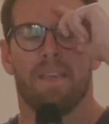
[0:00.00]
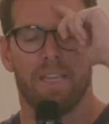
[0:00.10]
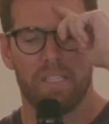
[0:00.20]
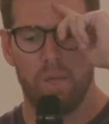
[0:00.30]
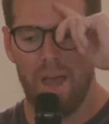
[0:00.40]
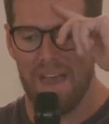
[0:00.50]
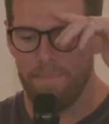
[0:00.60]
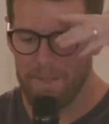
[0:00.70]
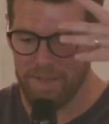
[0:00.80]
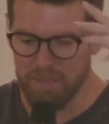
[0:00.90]
And so I
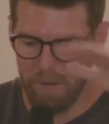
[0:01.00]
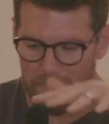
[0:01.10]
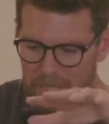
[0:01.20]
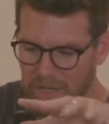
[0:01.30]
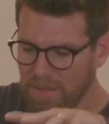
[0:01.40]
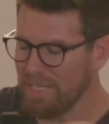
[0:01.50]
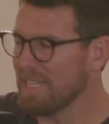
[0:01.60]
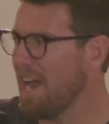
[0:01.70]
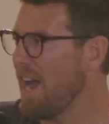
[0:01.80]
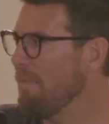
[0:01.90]
believe it's probably during this
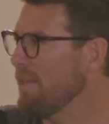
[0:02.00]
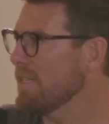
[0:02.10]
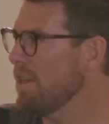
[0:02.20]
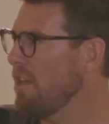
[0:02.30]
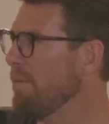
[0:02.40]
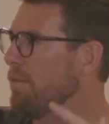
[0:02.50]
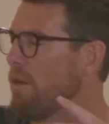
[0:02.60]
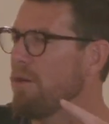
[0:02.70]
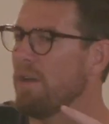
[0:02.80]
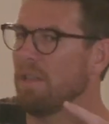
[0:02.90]
time that Solomon
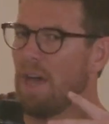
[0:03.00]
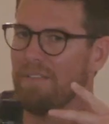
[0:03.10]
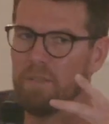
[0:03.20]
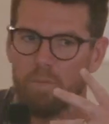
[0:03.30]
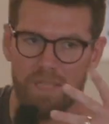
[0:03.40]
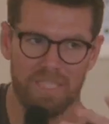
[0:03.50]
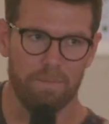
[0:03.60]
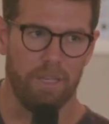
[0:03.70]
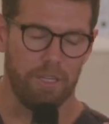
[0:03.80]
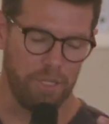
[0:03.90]
wrote a lot of the
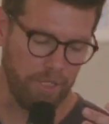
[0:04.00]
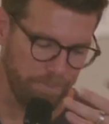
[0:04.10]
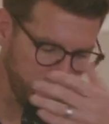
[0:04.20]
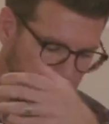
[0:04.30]
wisdom literature.